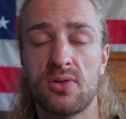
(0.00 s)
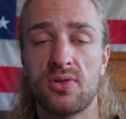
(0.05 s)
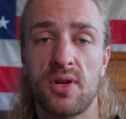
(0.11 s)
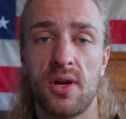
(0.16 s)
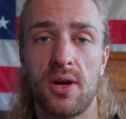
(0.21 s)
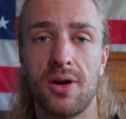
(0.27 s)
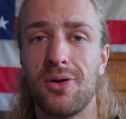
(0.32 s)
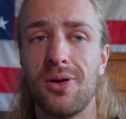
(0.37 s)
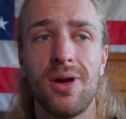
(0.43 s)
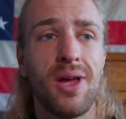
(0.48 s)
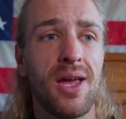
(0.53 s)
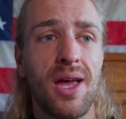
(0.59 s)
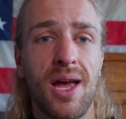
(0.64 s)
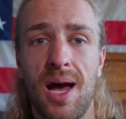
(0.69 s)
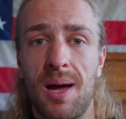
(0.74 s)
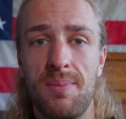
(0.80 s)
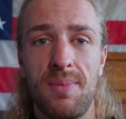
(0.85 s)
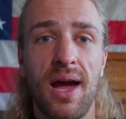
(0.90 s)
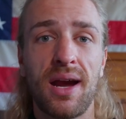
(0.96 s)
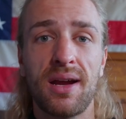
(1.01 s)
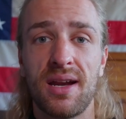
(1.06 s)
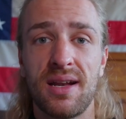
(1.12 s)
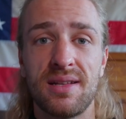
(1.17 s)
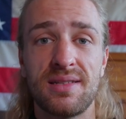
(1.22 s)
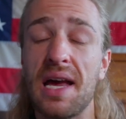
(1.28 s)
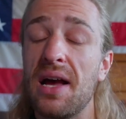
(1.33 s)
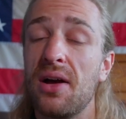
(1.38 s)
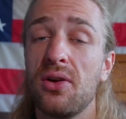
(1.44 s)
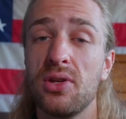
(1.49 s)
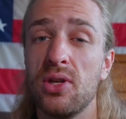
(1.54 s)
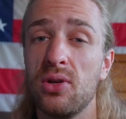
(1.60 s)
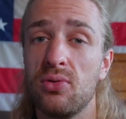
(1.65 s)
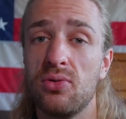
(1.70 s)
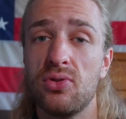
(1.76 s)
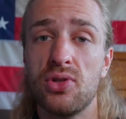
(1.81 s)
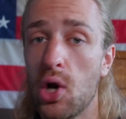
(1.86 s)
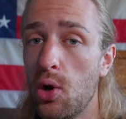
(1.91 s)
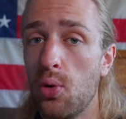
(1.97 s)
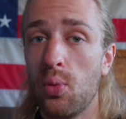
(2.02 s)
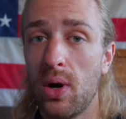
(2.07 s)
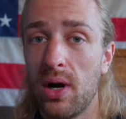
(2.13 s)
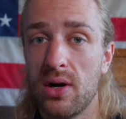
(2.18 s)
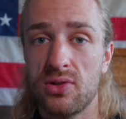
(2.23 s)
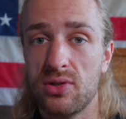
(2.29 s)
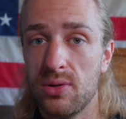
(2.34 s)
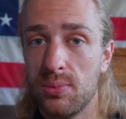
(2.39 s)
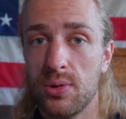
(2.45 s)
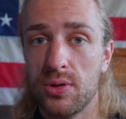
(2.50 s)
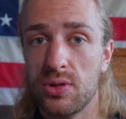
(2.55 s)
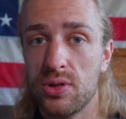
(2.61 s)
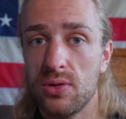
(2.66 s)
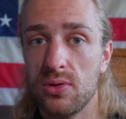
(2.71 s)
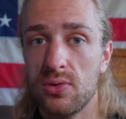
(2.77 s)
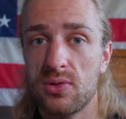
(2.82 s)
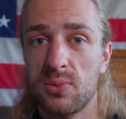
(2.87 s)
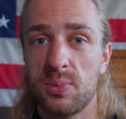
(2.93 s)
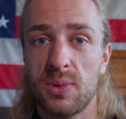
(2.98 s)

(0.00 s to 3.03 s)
So I'm not gonna tell you don't wear super shoes,